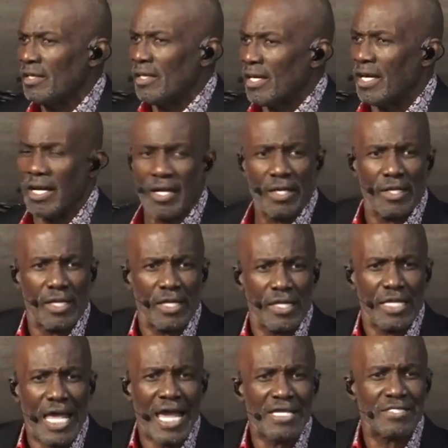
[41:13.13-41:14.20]
Uh,
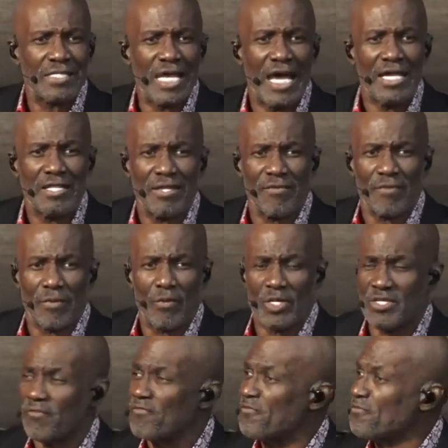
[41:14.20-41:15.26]
last night
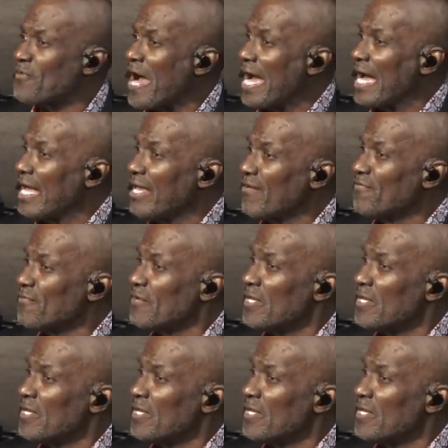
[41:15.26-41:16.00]
was a five,